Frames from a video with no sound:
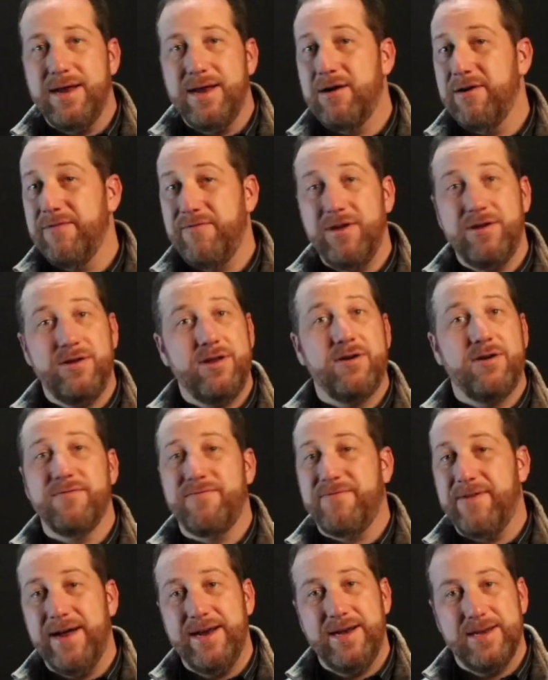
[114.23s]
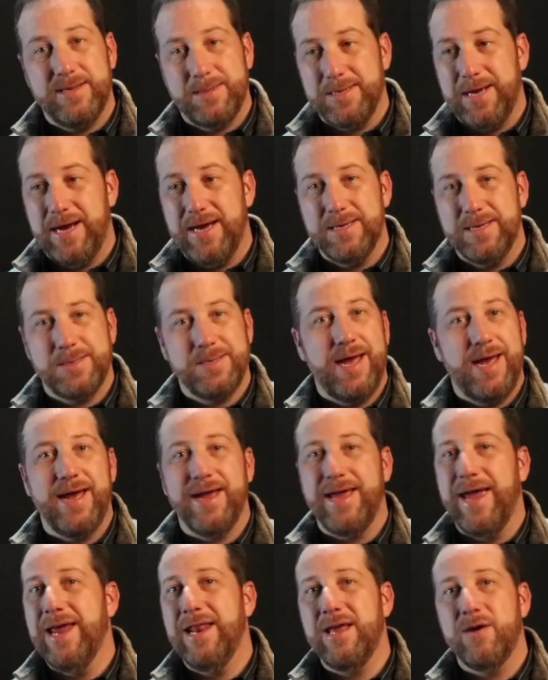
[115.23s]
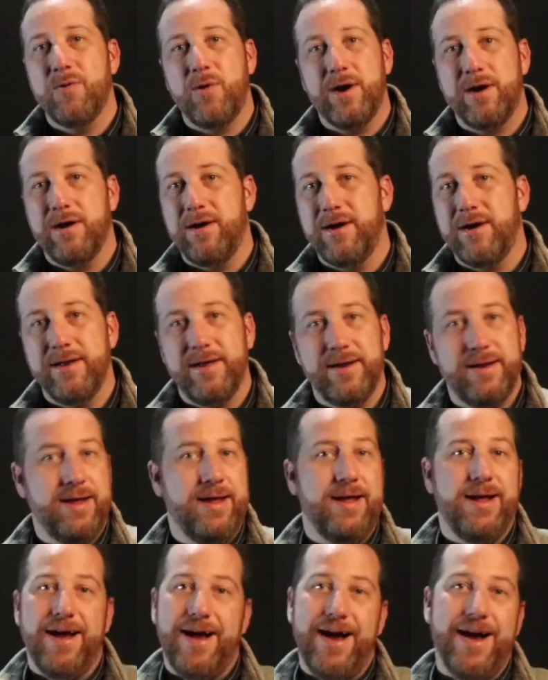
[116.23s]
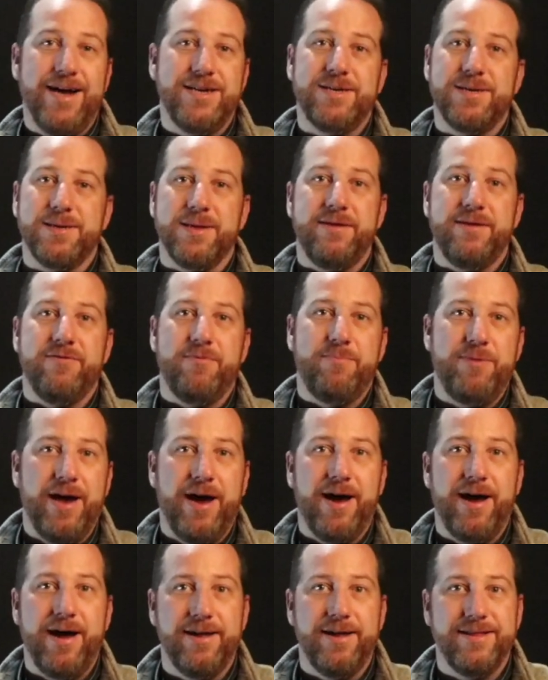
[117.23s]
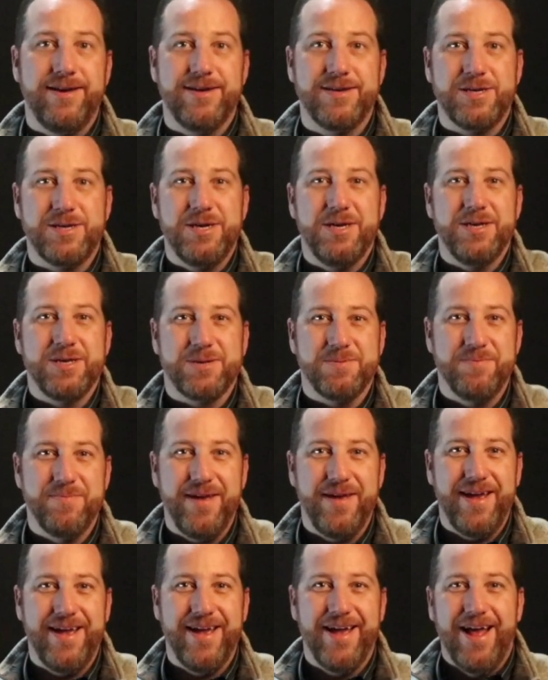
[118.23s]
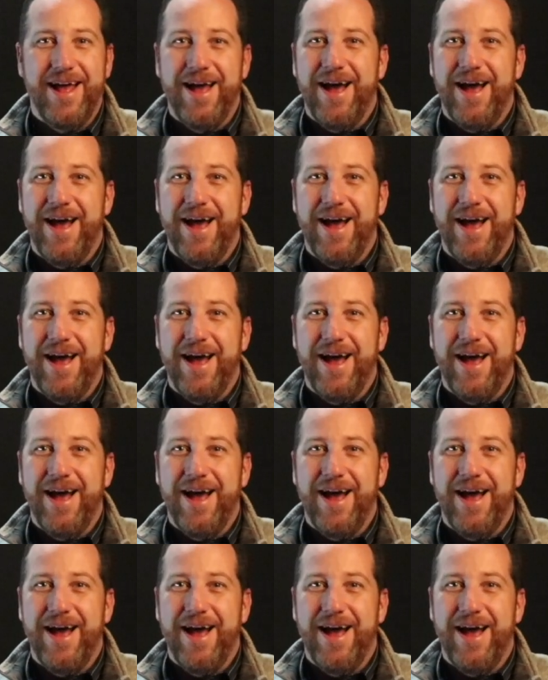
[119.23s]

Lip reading: Now, if you don't find a size tag anywhere on it, I just leave it behind. That's just me.